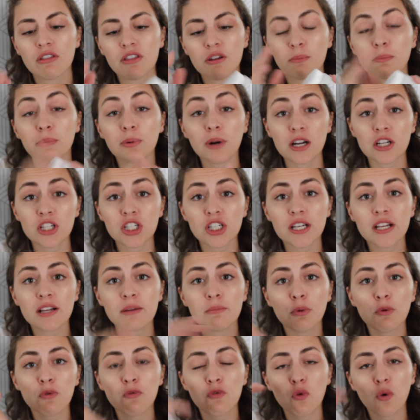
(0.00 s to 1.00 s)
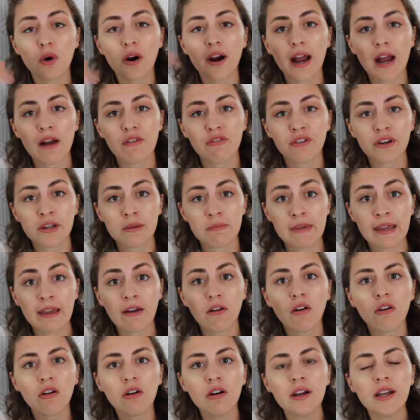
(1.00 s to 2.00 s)
the brushing before every
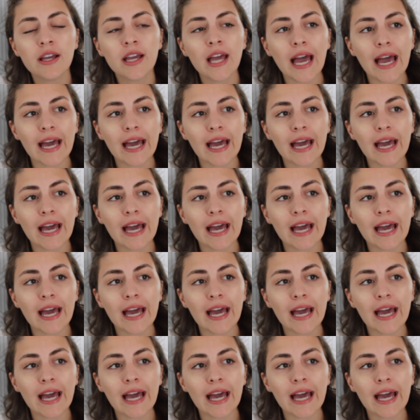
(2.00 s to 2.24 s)
meal